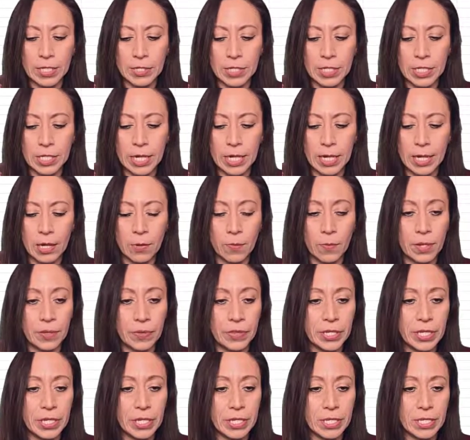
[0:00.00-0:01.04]
Let's say I
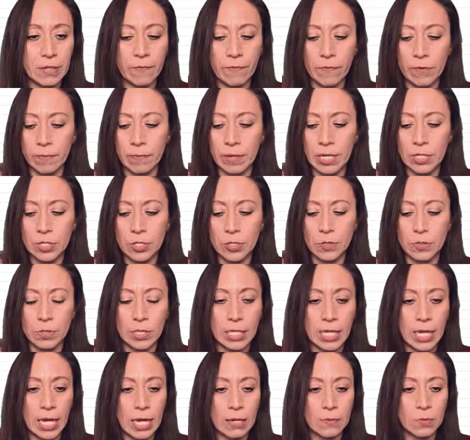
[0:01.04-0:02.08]
want this
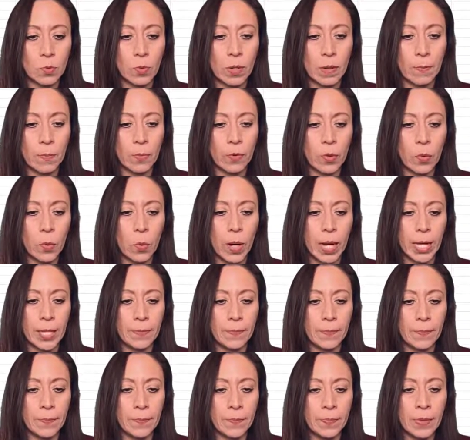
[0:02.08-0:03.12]
information times 1.1.